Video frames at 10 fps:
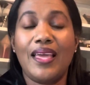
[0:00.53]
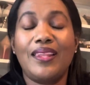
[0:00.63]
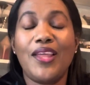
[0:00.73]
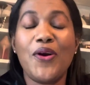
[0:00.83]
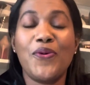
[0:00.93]

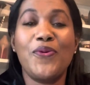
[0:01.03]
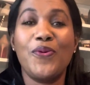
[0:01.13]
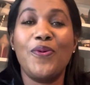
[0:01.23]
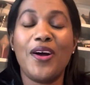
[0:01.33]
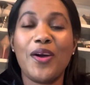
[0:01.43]
Hello,
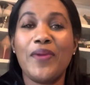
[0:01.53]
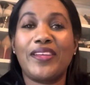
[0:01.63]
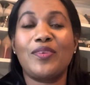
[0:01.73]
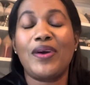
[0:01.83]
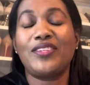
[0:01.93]
welcome
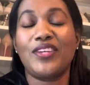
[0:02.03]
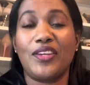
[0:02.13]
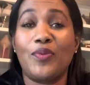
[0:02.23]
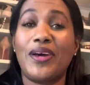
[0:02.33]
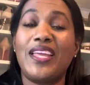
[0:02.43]
back to my channel.